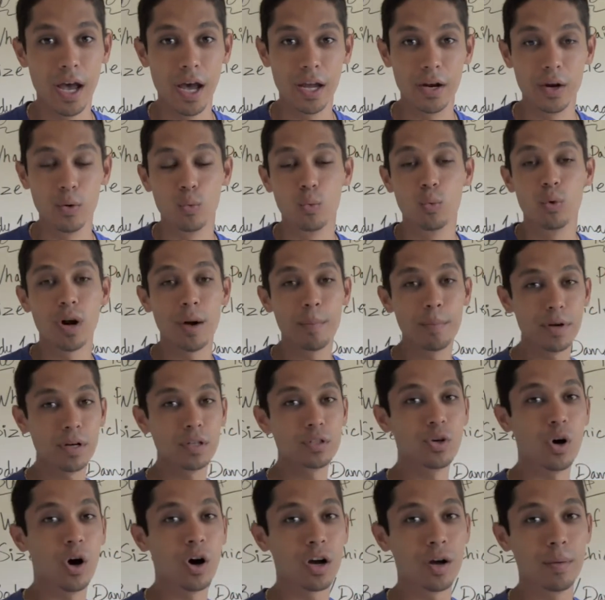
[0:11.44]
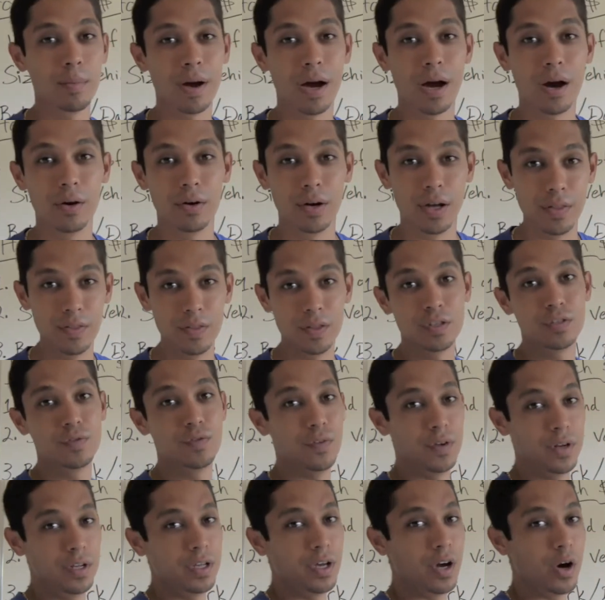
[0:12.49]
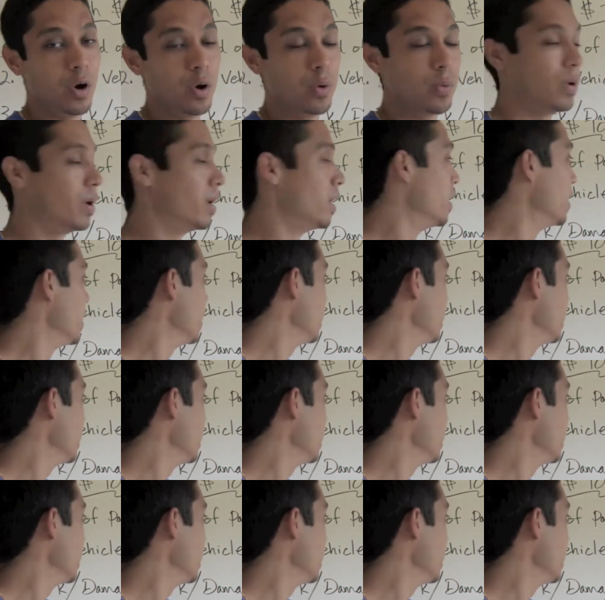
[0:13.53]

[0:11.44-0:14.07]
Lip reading: And what I'm going to talk about in this video